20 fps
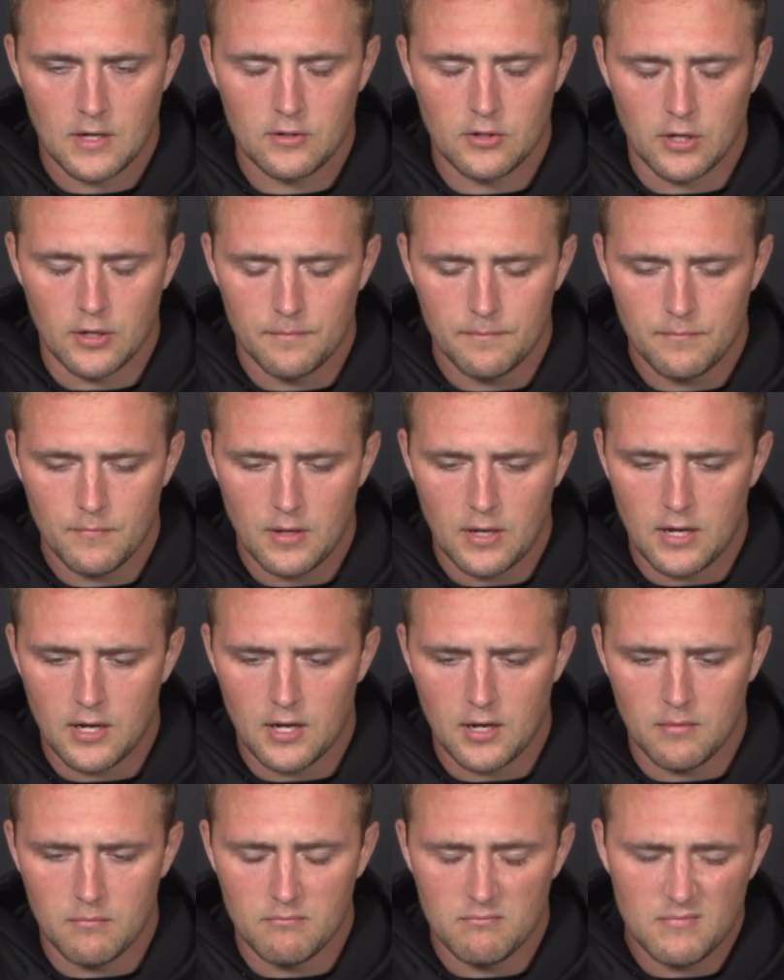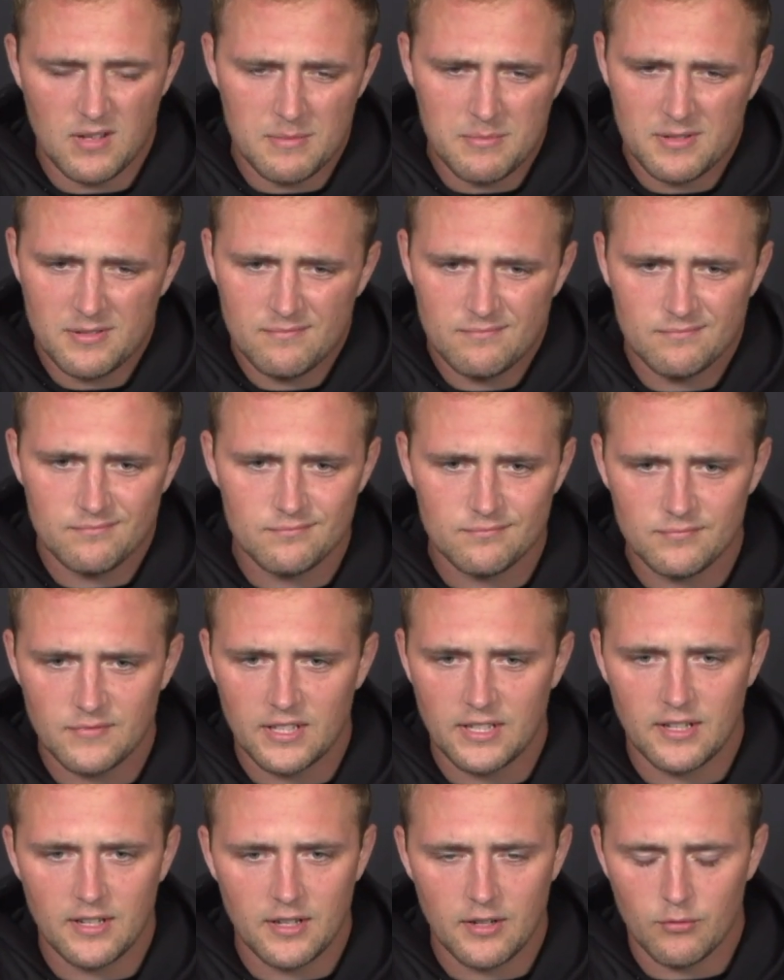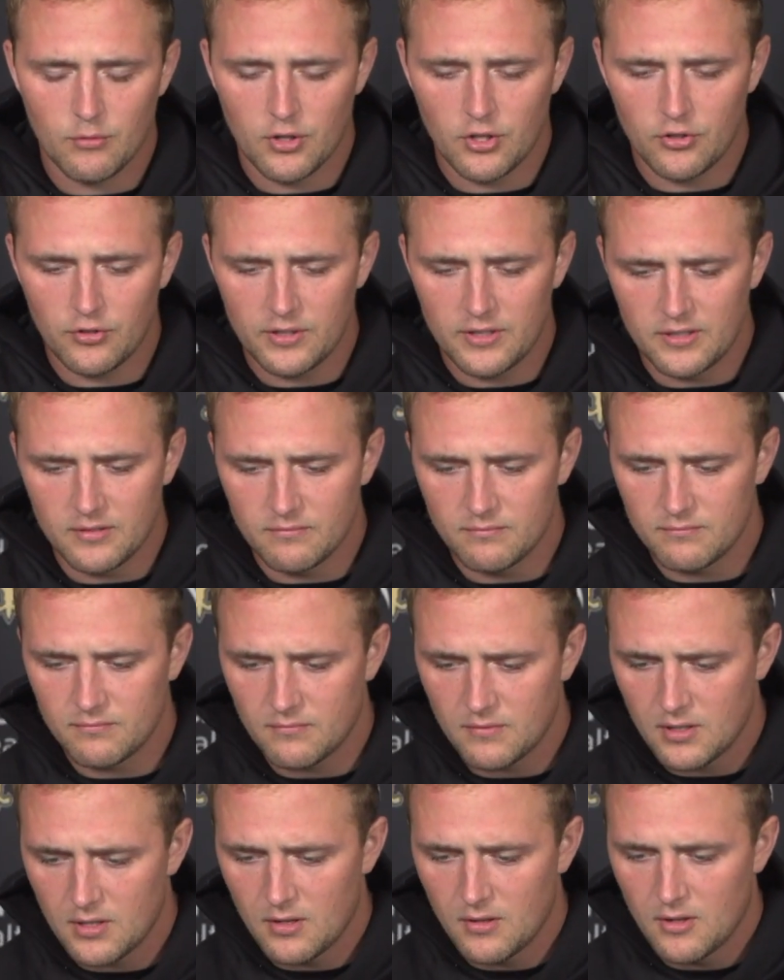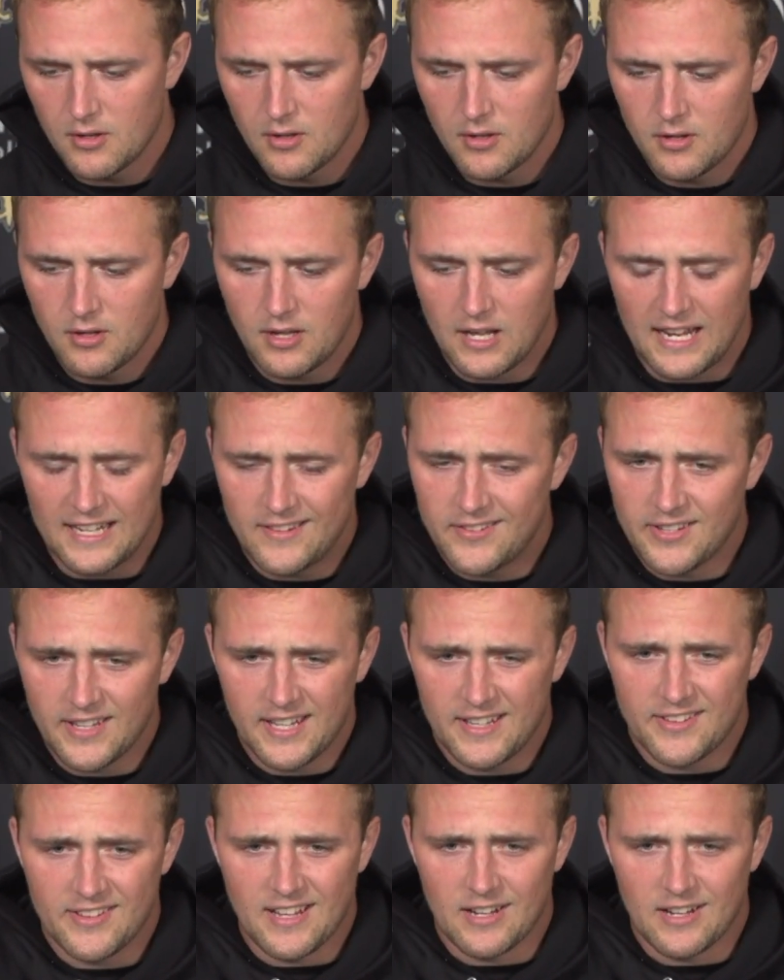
Okay. I mean, it really, I'd say it's